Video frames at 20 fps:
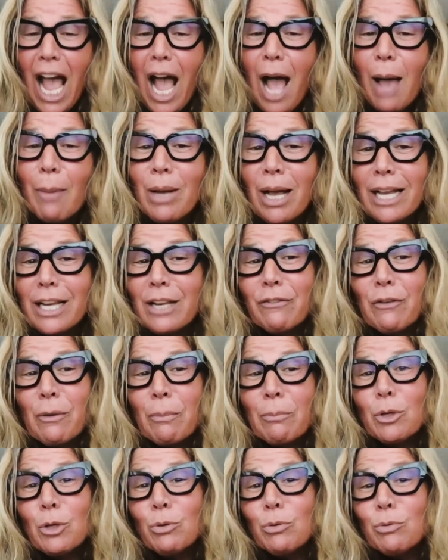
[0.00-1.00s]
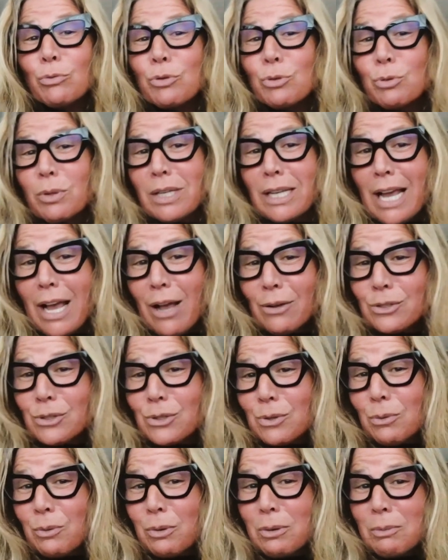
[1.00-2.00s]
I'm kind of immune to it now.
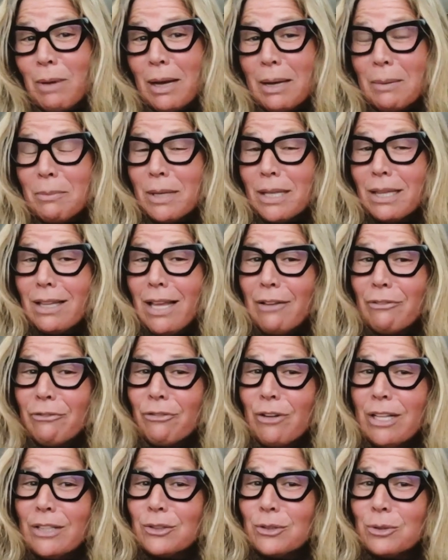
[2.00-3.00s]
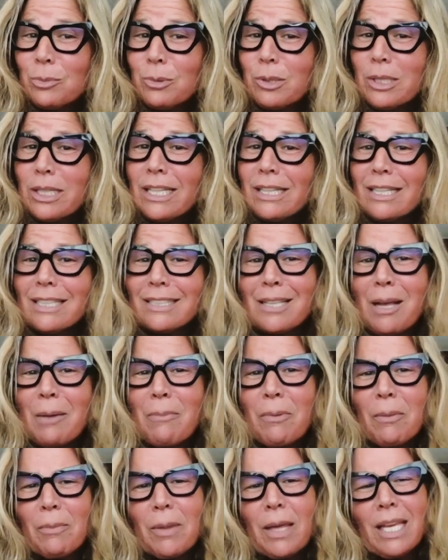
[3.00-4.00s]
So that when my midlife friends are bringing this
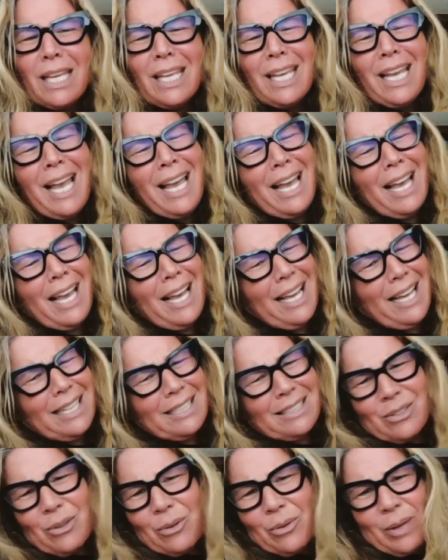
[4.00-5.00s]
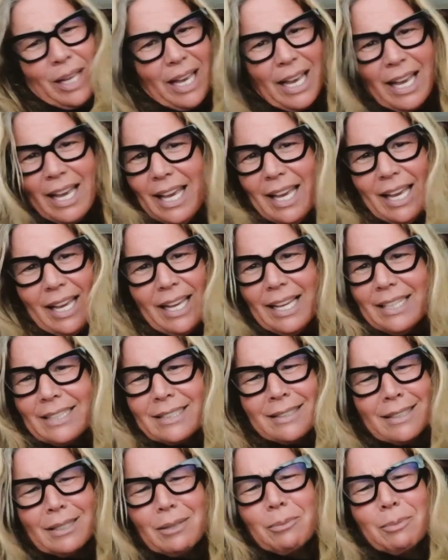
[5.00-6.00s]
up, I'm like, yeah, it's okay.
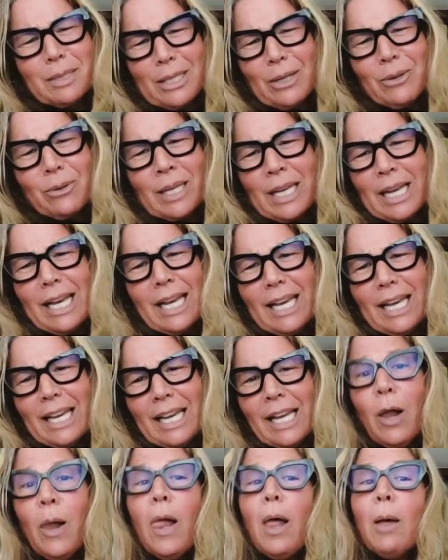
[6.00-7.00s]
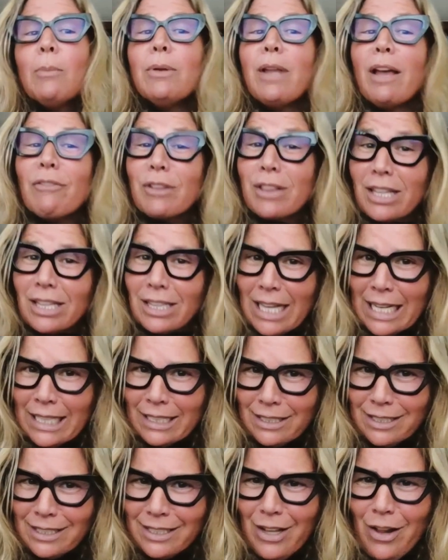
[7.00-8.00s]
It's going to be okay.
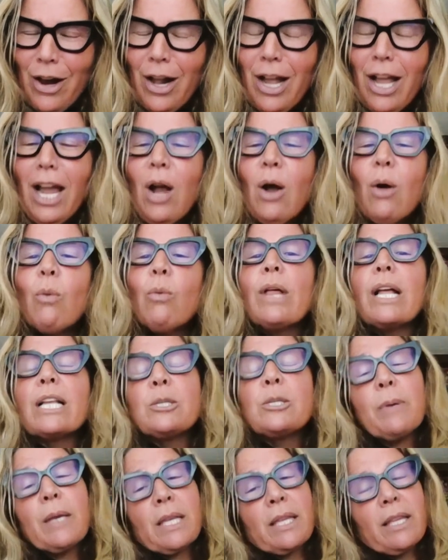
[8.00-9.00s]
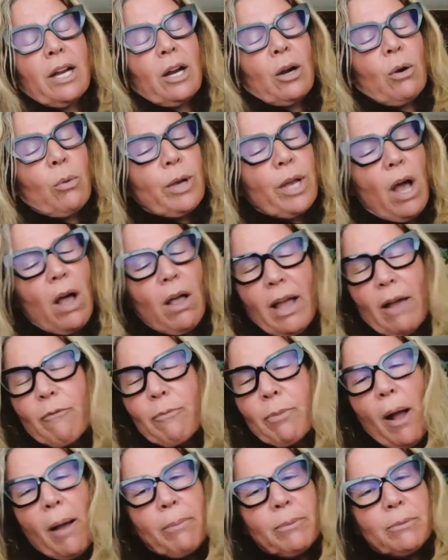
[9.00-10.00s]
Nevertheless, let's be clear. We all have
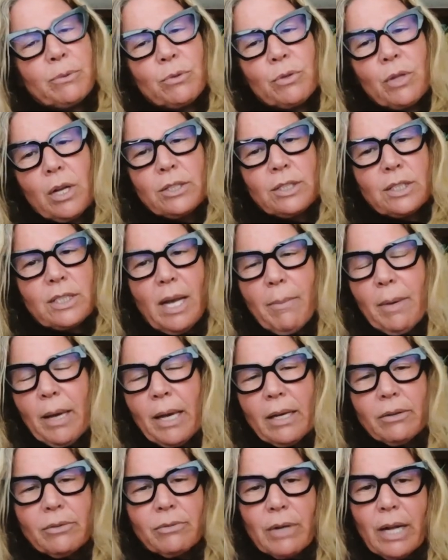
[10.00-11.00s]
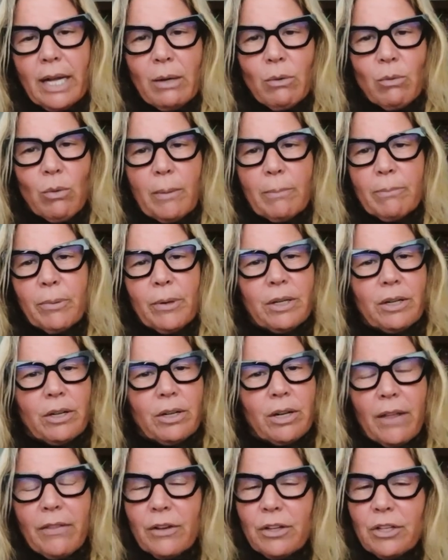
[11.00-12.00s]
problems with our stomach, right? One point or
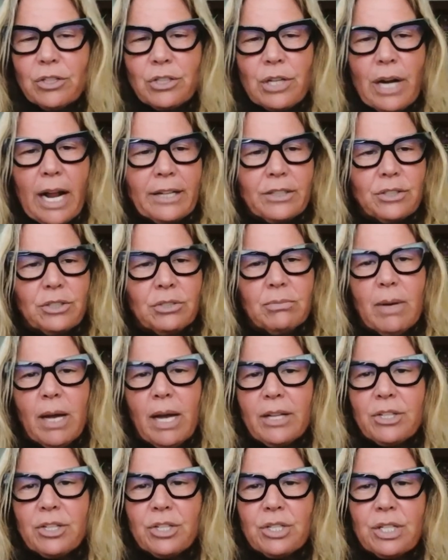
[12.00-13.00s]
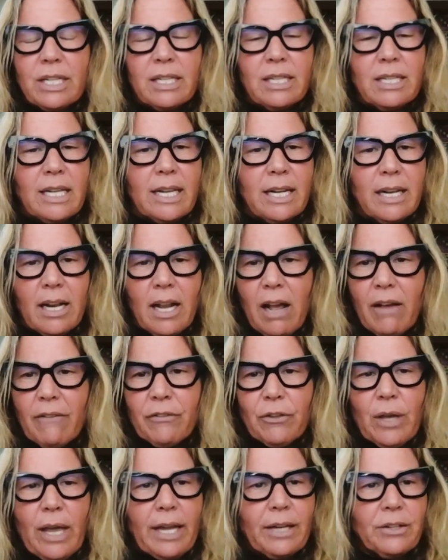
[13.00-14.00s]
another. You drank too much. You didn't eat
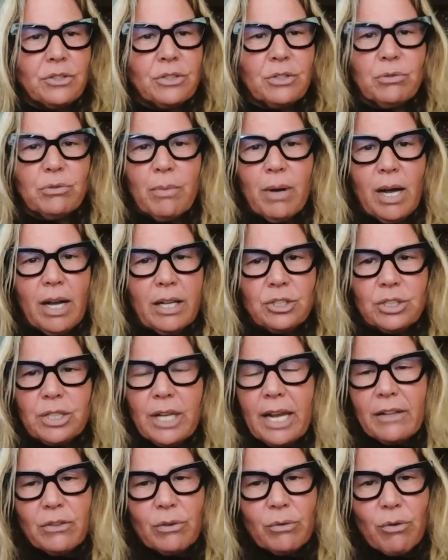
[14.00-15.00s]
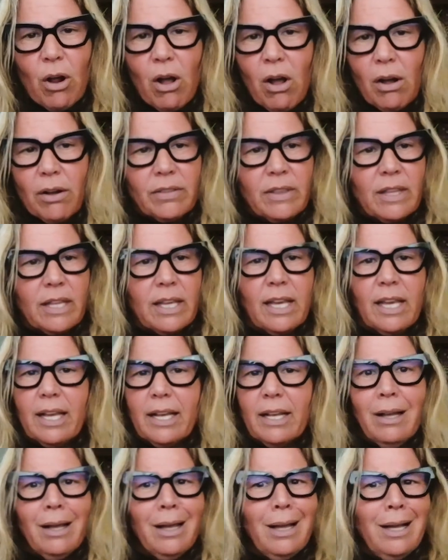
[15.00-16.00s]
enough. You ate too much. You ate the wrong
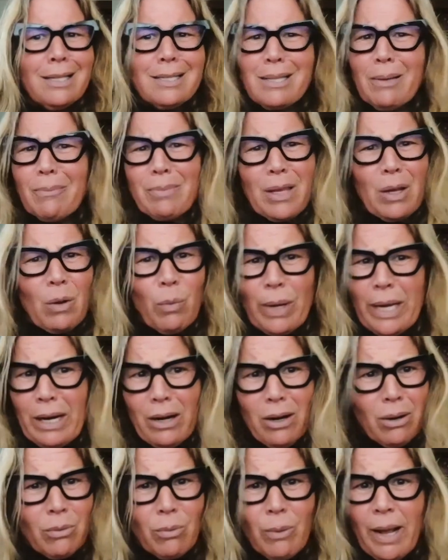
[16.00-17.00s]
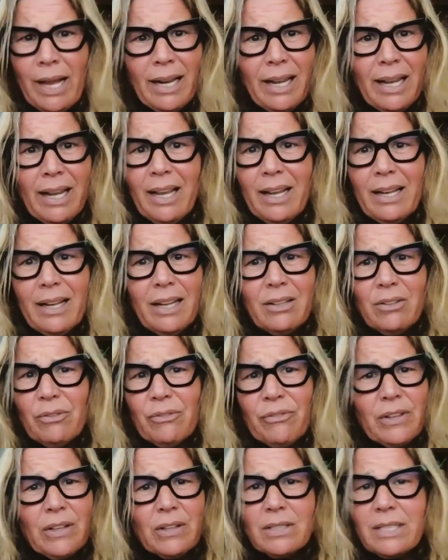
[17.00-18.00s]
thing. Something weird went in and you
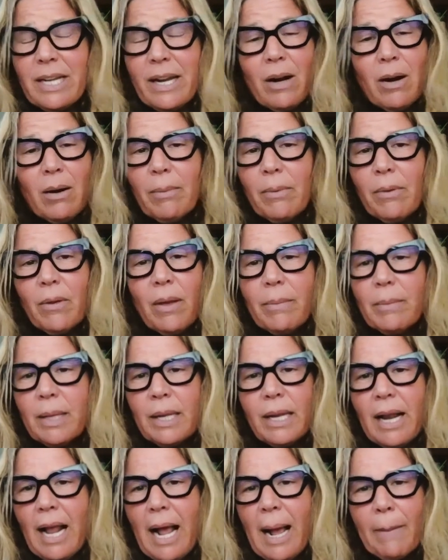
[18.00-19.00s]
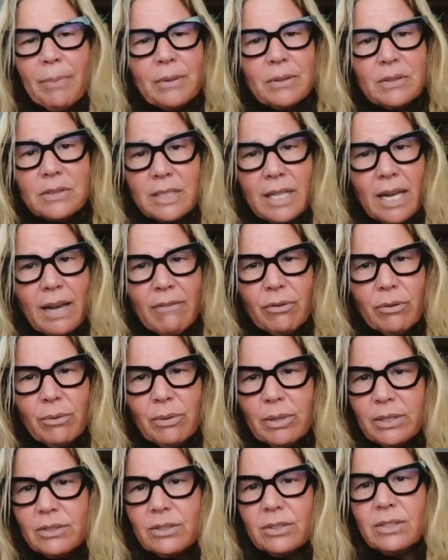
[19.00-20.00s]
feel terrible. I mean, it happens to
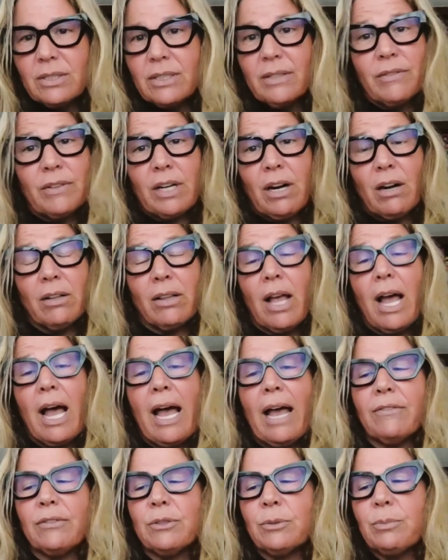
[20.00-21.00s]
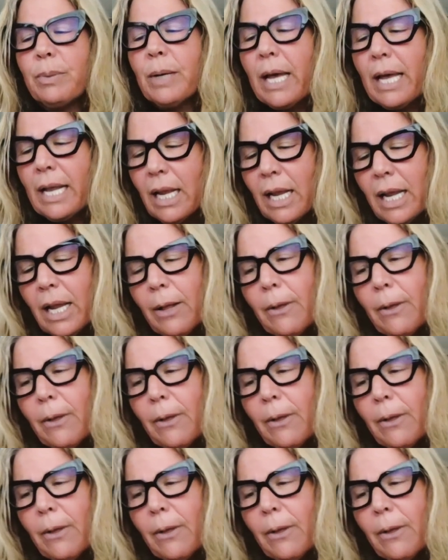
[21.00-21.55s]
everyone just living our lives. But